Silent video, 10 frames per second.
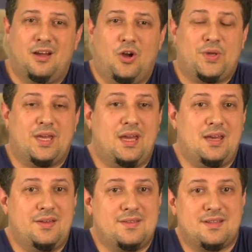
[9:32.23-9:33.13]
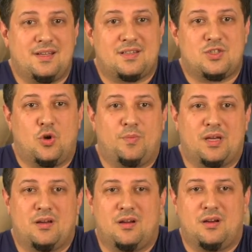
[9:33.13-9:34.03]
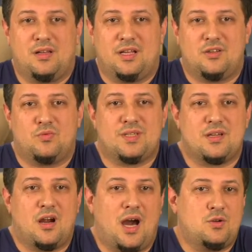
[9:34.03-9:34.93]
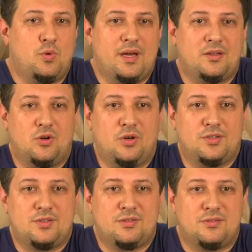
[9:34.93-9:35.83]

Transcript: Okay, the next topic related with the hardware node.